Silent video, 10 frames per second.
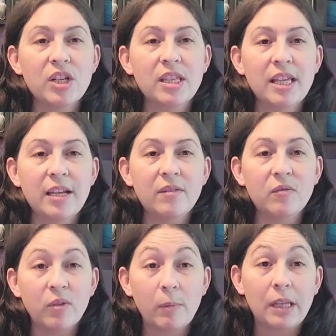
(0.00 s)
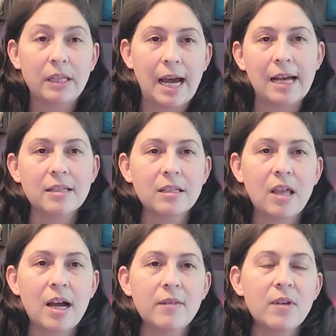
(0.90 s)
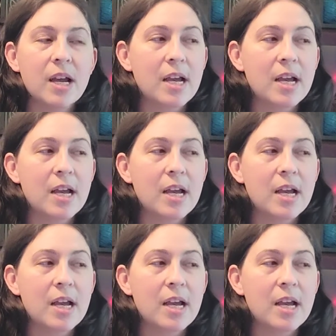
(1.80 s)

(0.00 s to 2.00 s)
And then for my last live,